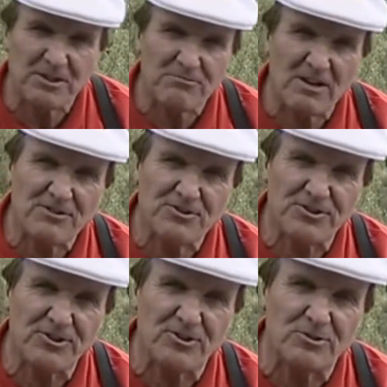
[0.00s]
going to run
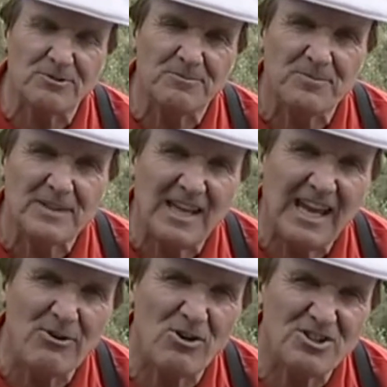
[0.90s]
through
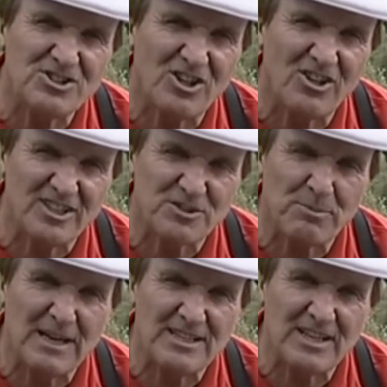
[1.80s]
how I tie a
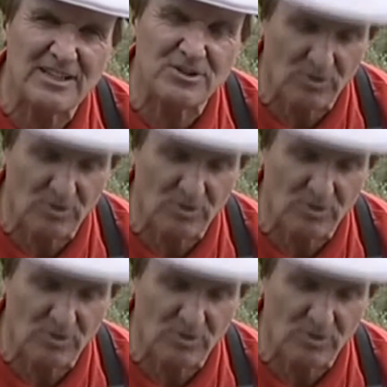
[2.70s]
spade end